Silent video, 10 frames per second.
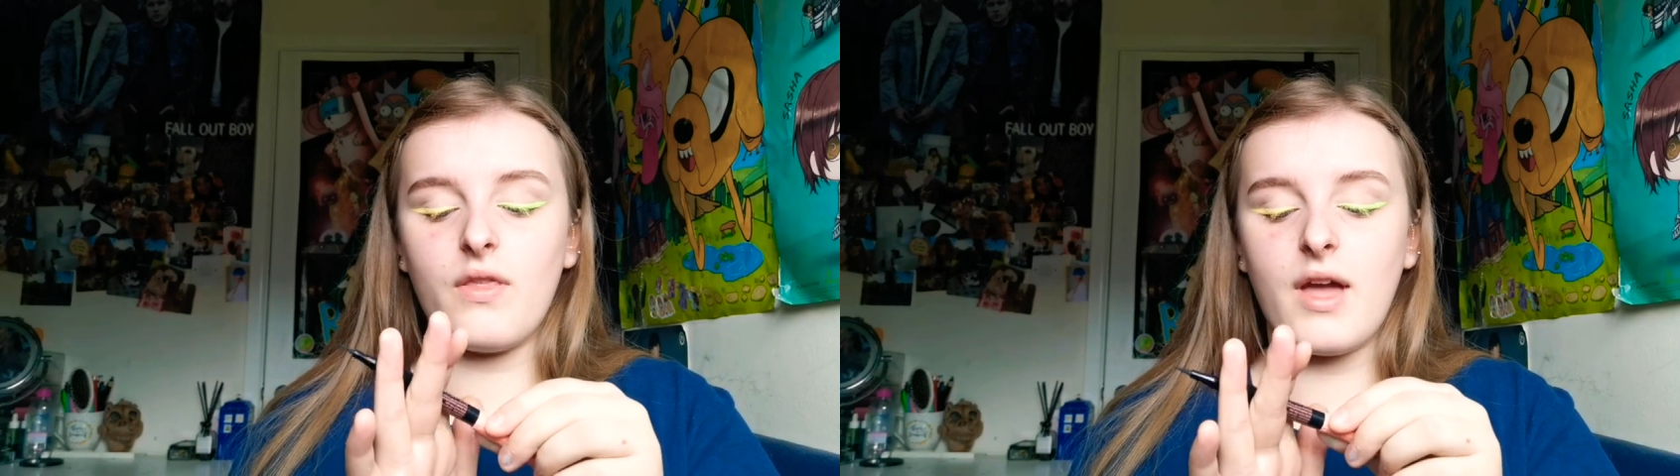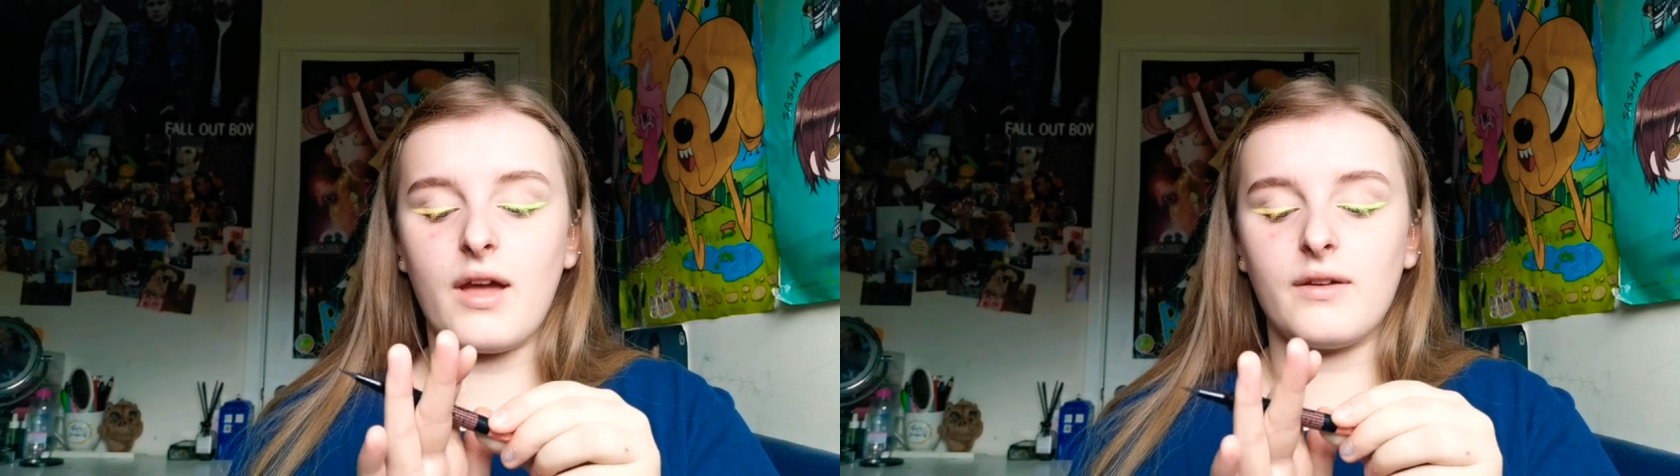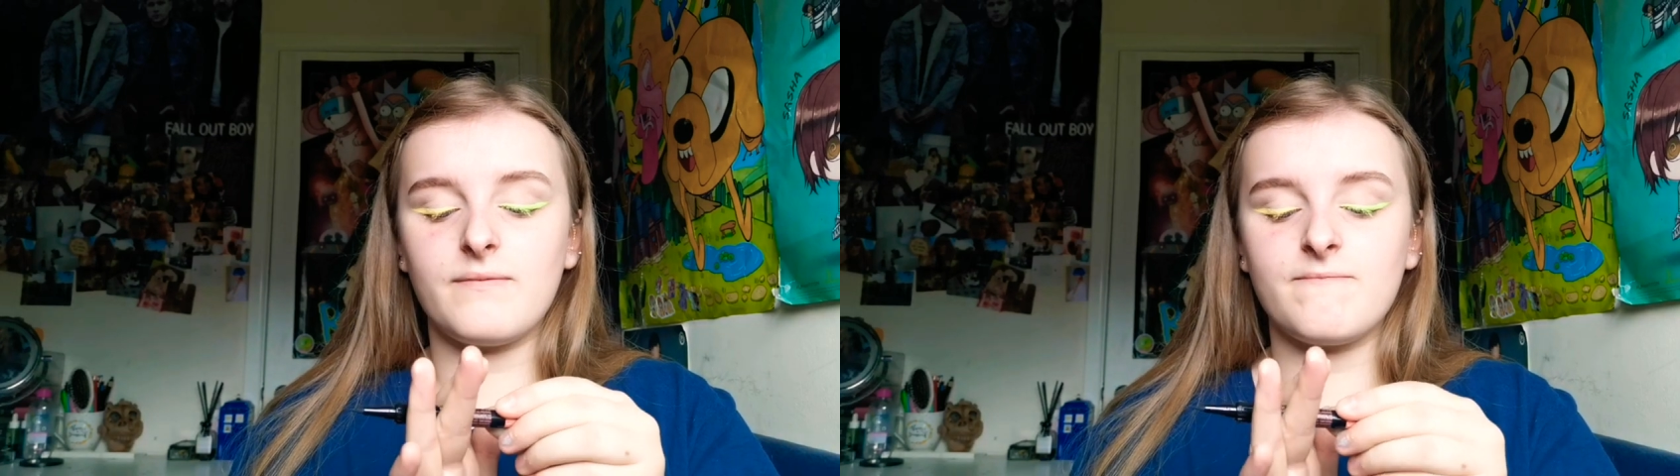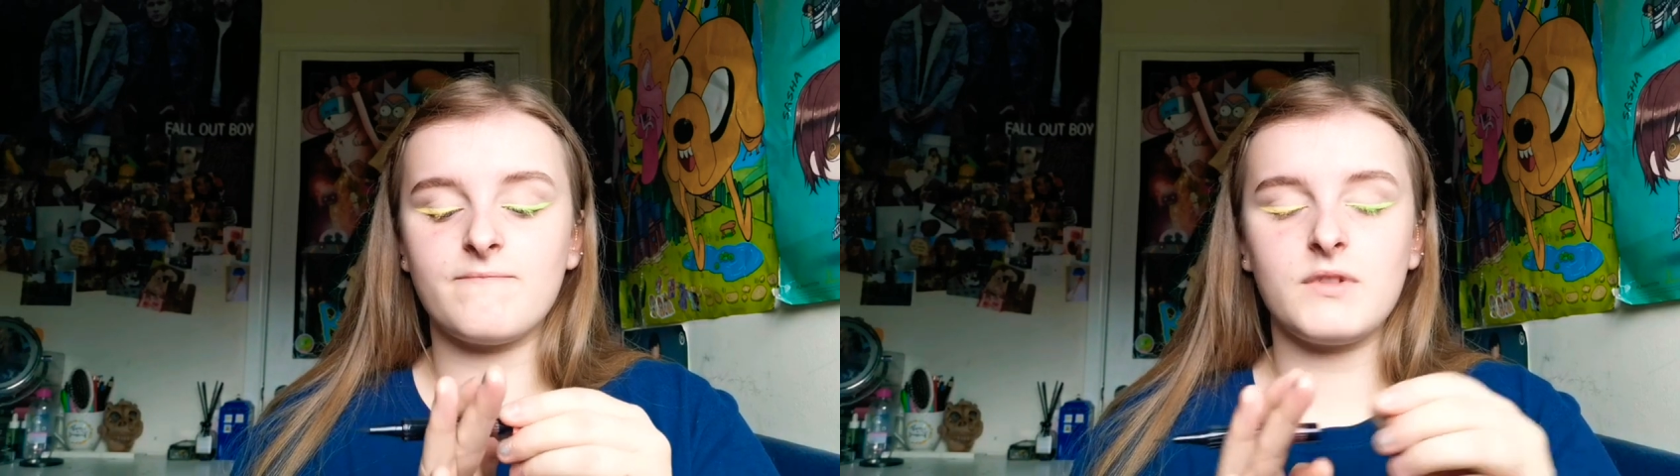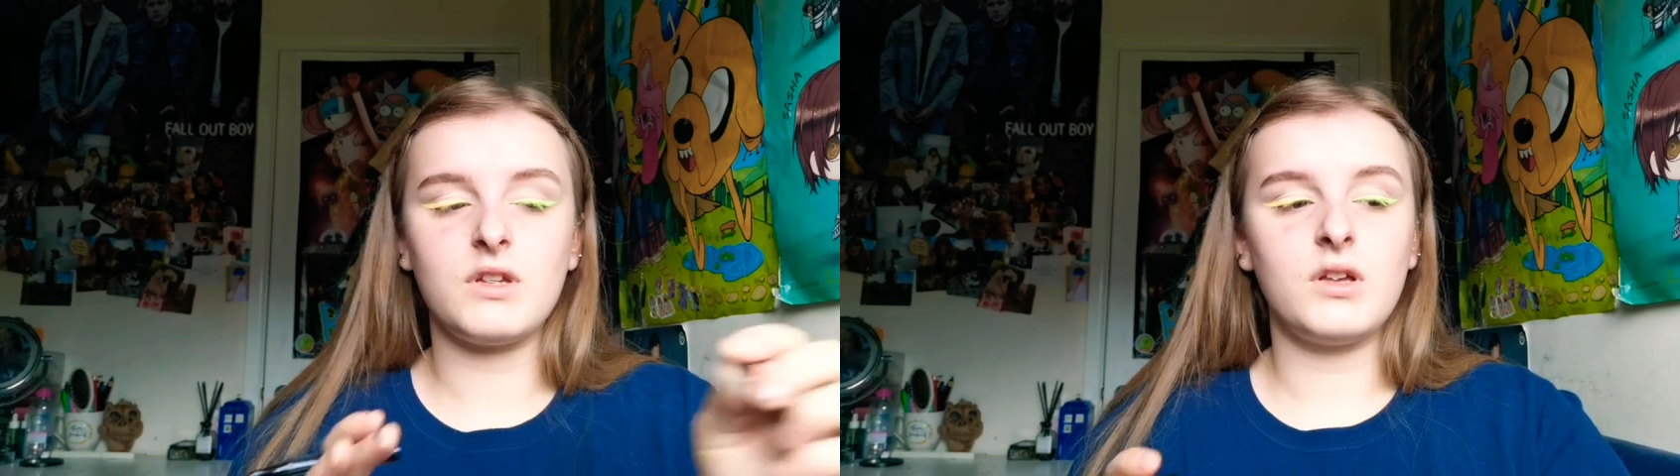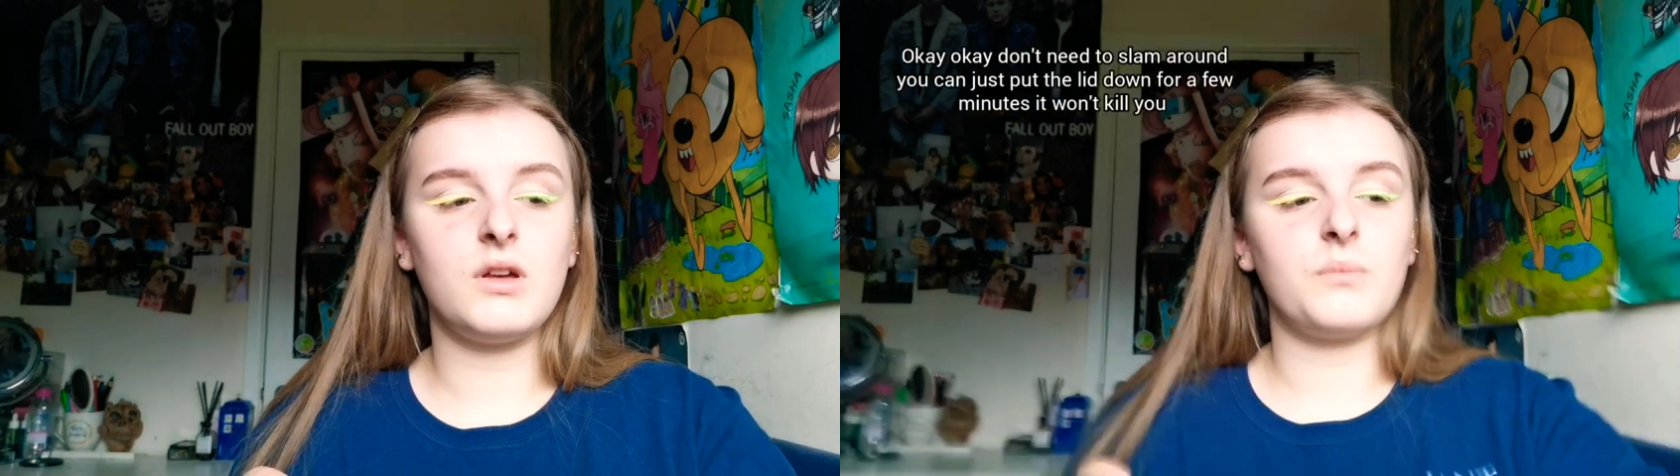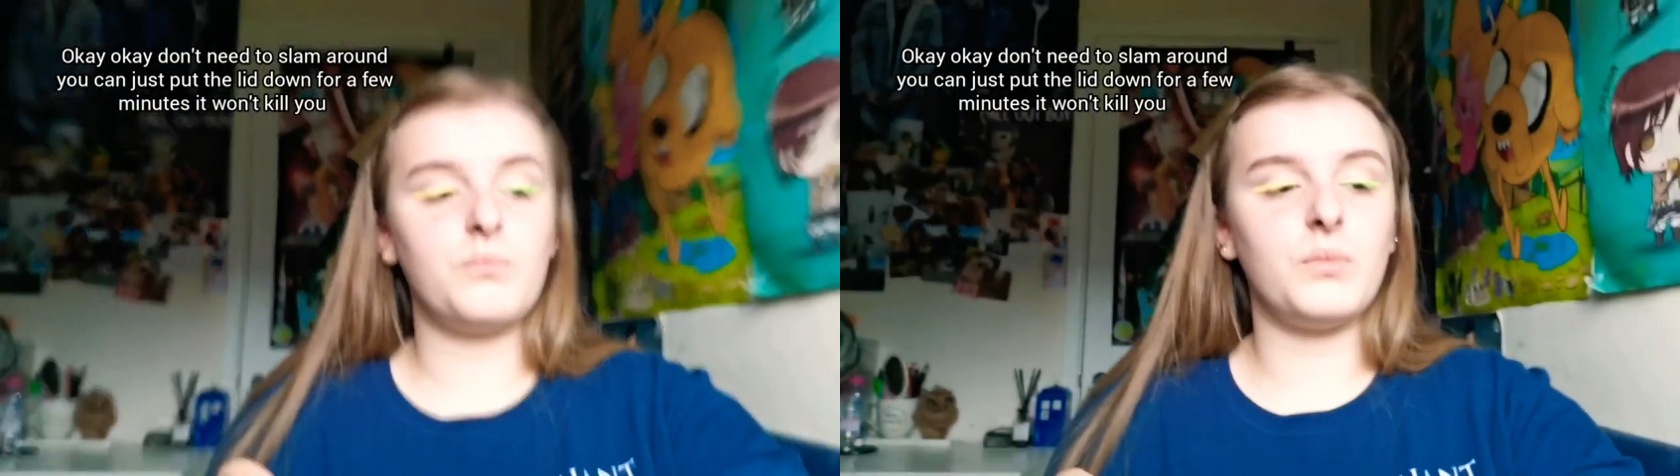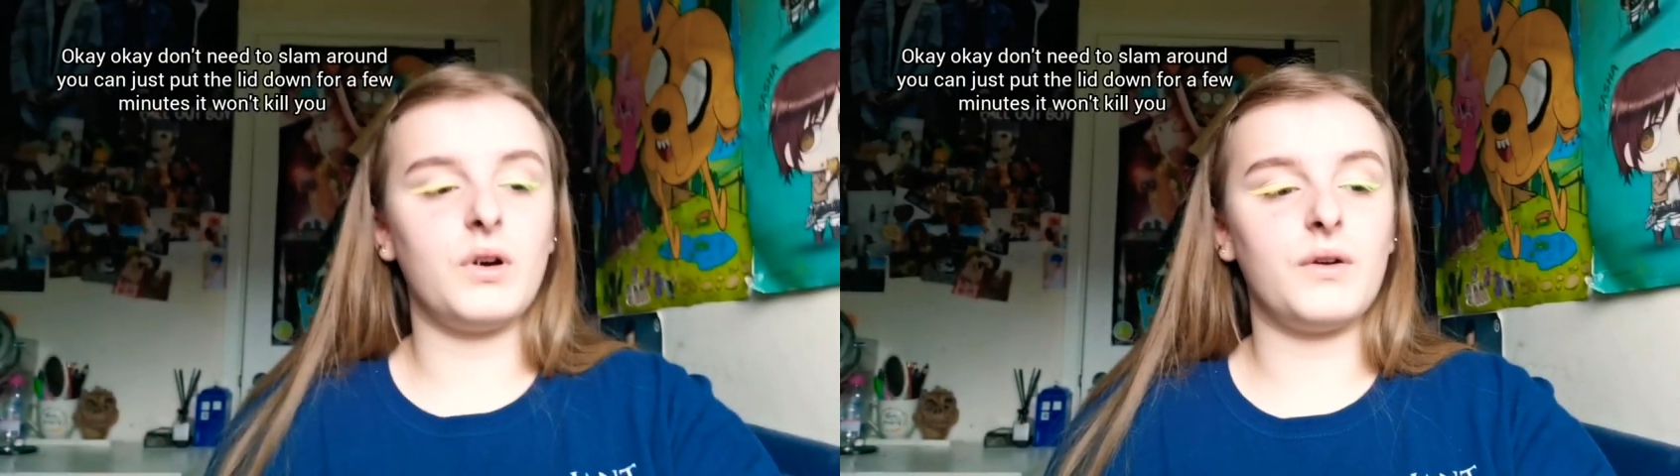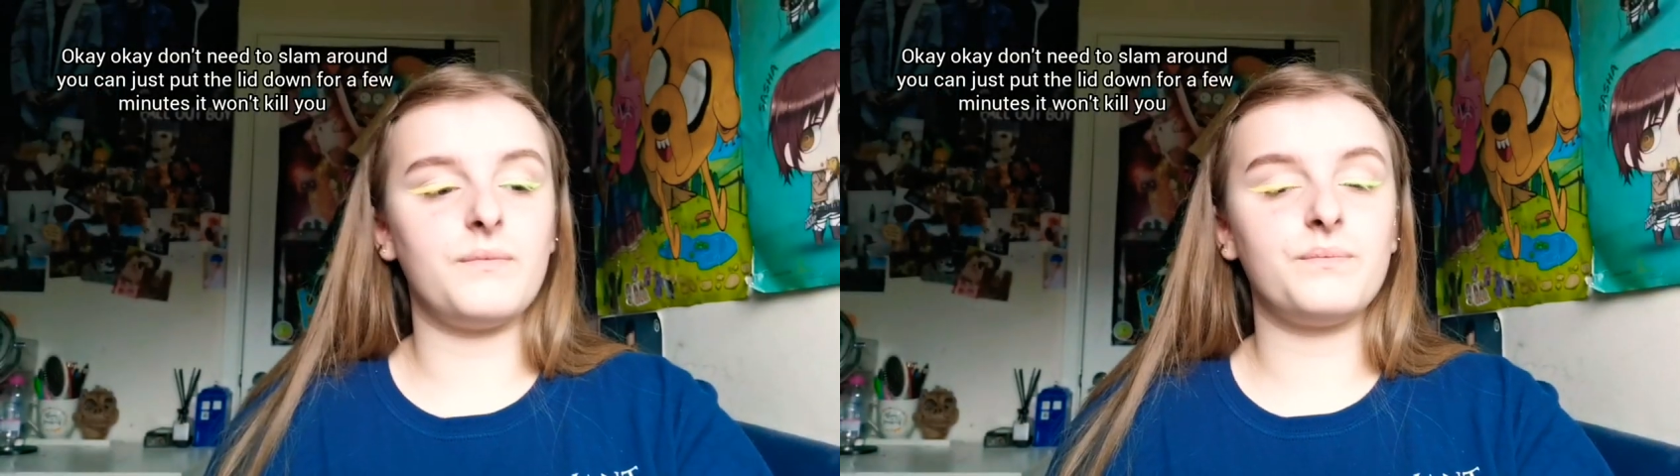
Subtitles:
there. But